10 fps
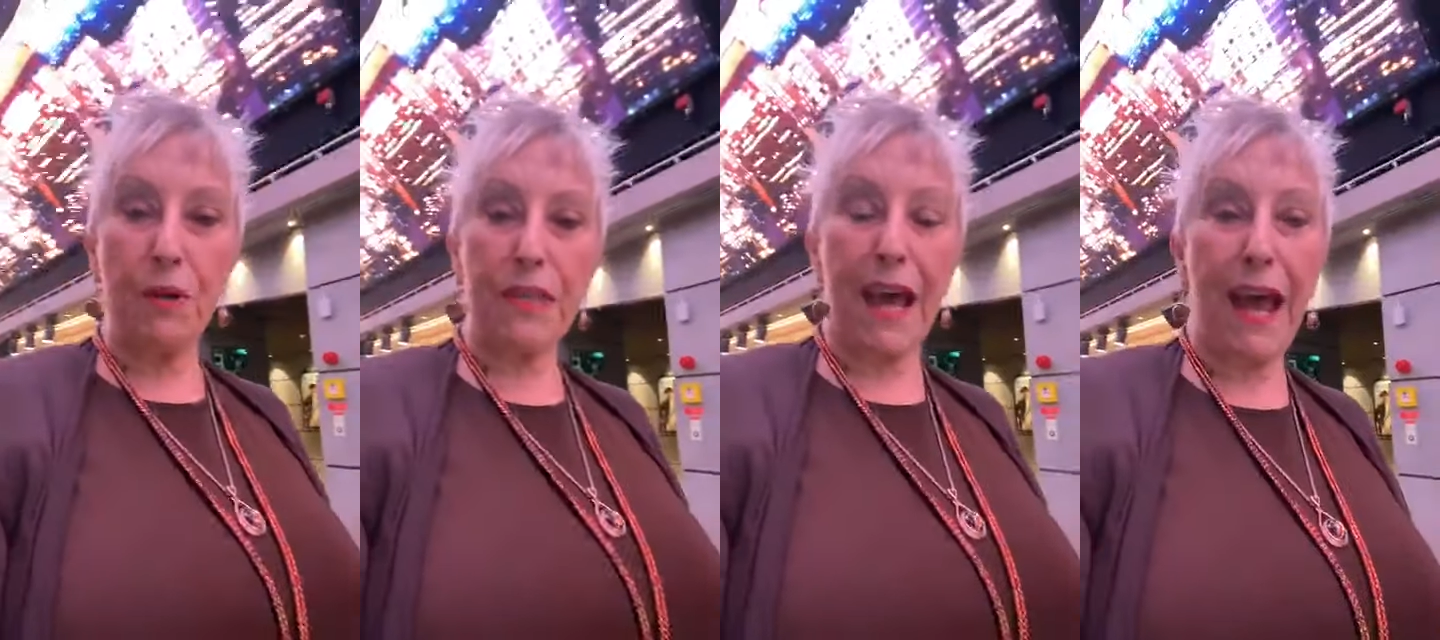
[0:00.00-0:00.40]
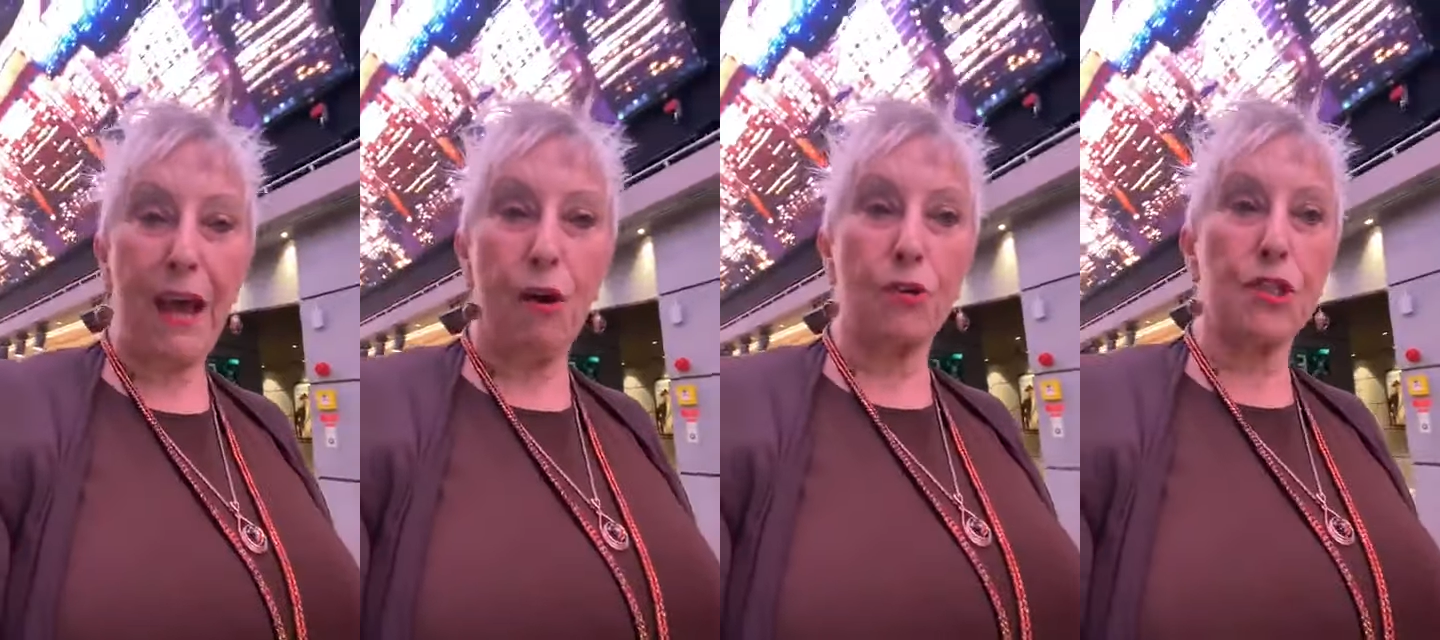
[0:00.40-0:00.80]

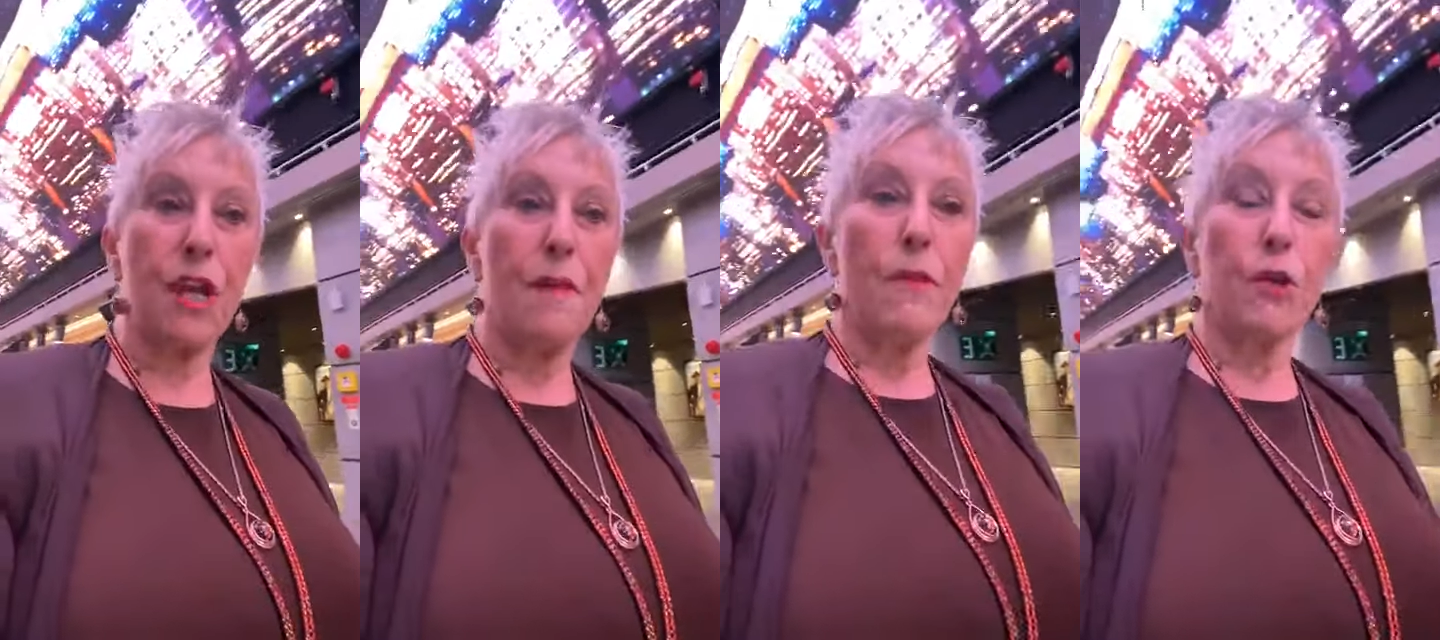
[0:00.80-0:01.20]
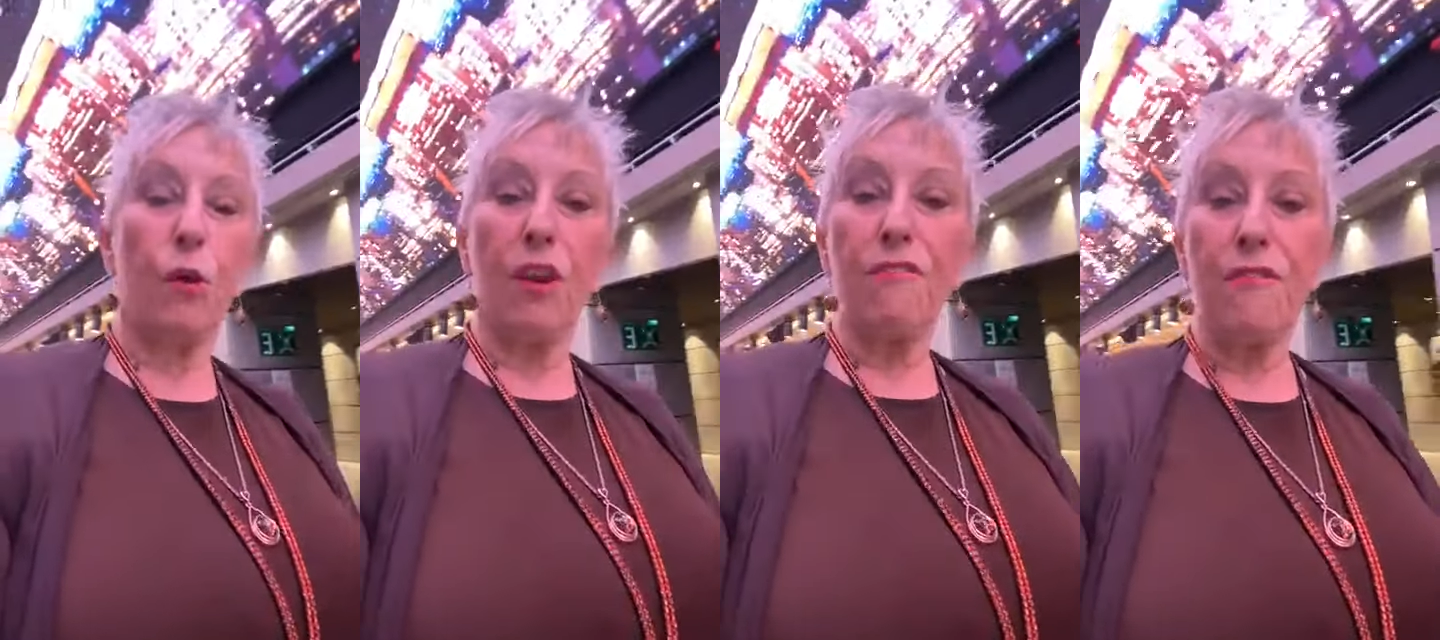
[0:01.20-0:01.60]
without
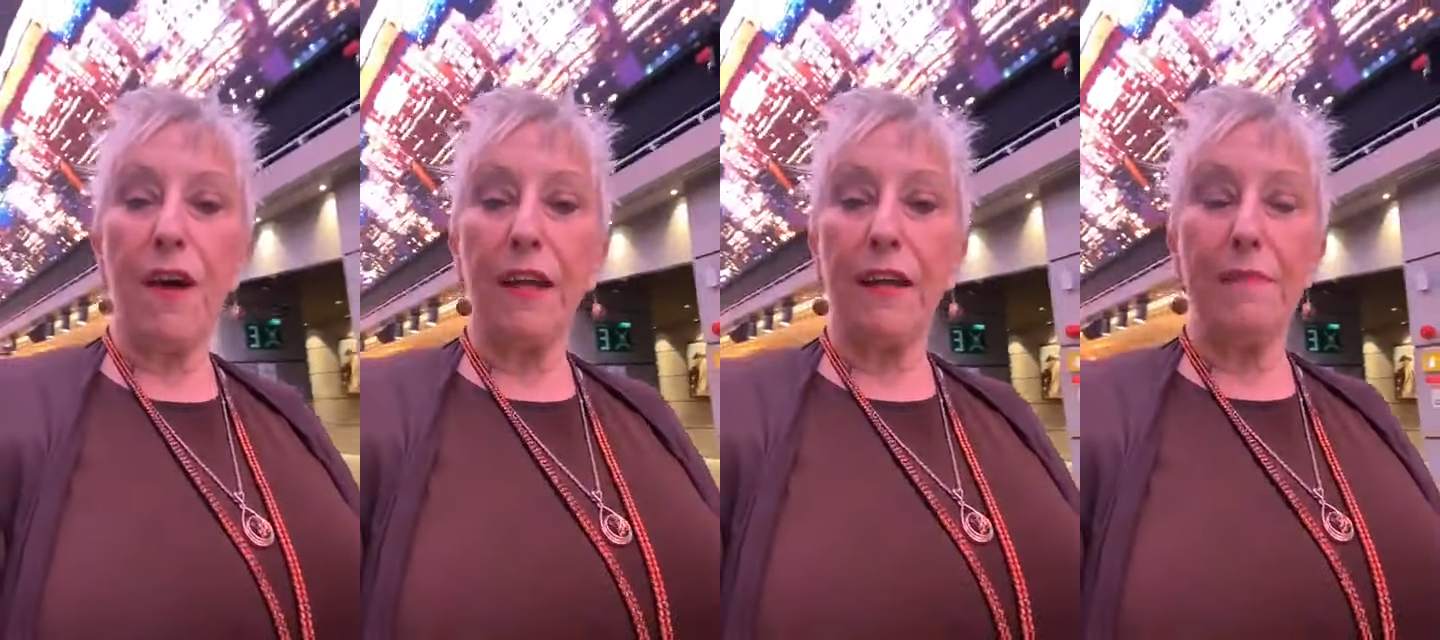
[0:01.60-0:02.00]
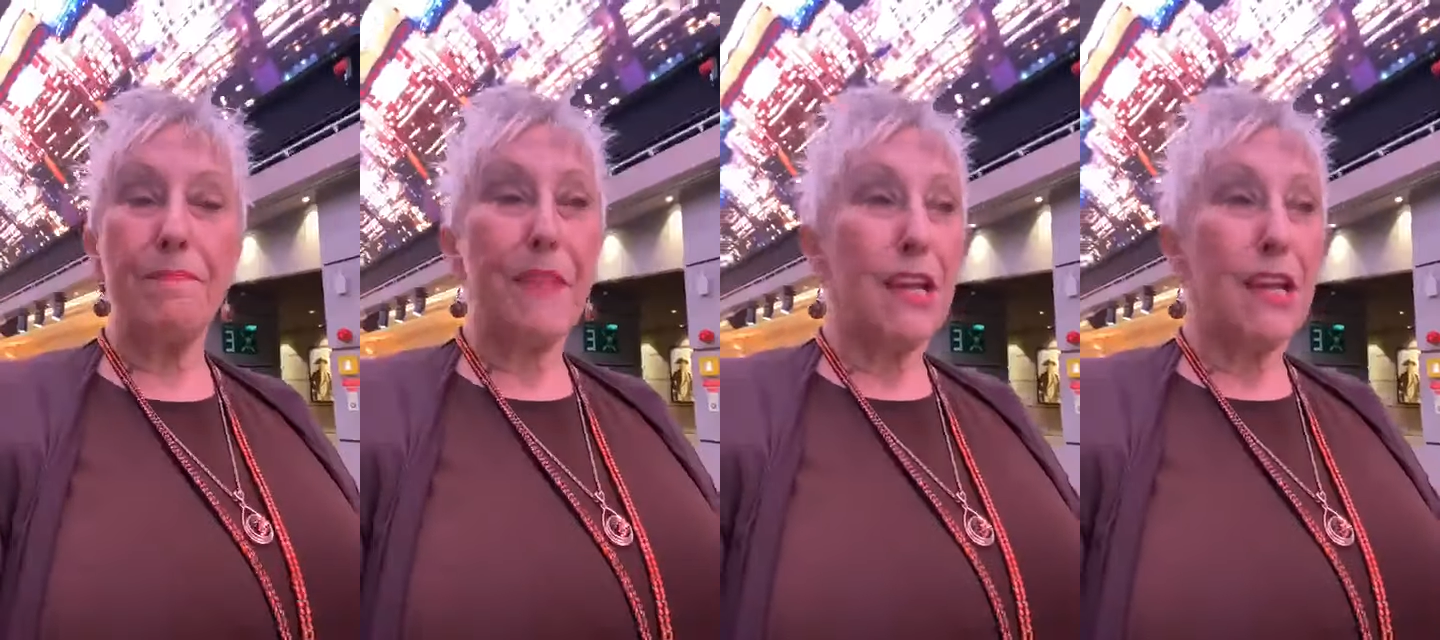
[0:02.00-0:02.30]
qualifying it